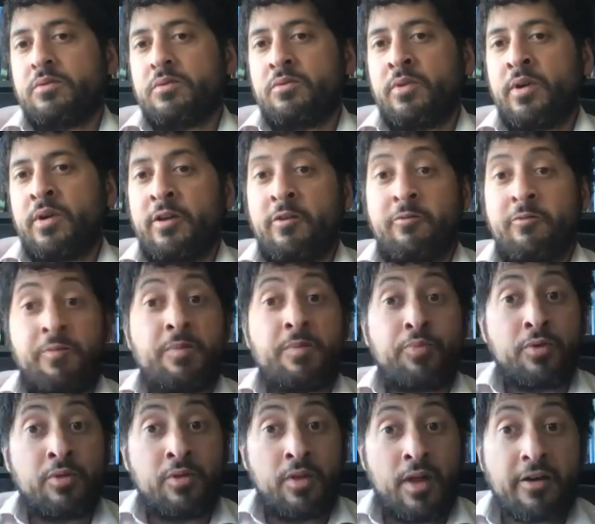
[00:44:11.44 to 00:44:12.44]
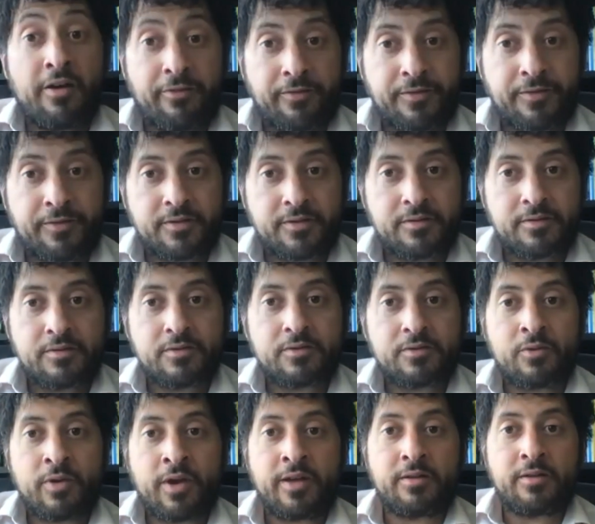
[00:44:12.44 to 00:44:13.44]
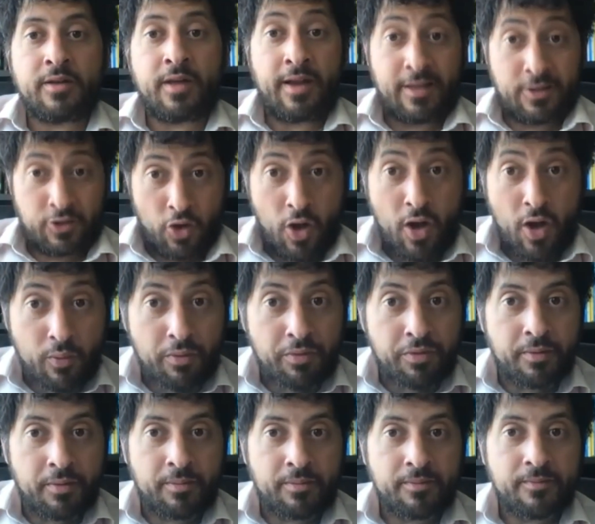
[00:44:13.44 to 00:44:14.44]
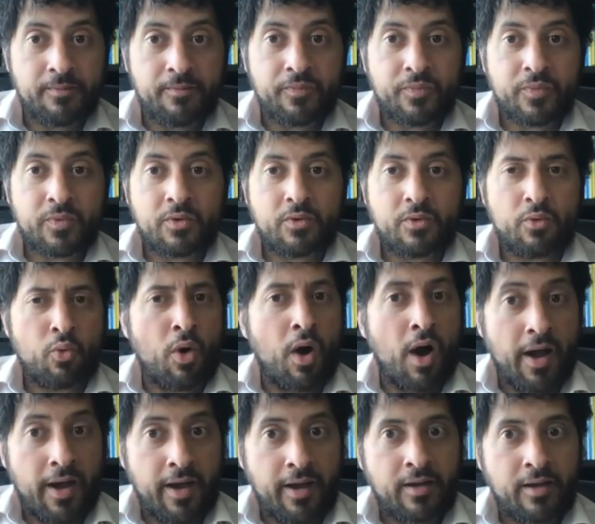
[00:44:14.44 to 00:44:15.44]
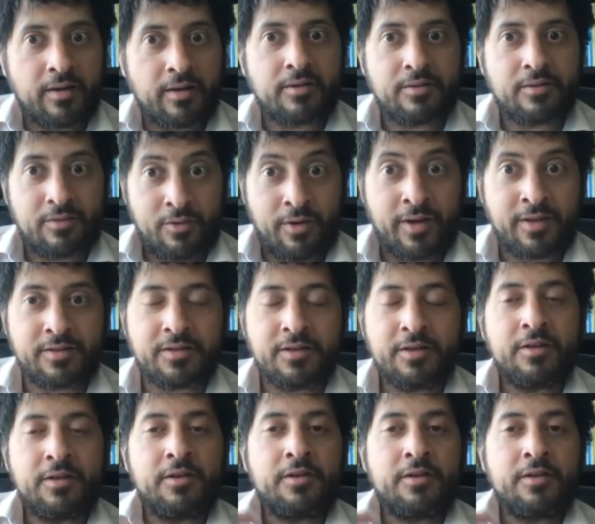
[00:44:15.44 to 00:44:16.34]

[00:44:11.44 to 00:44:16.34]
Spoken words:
right? Have people left, right? Can I talk with them? Why, right?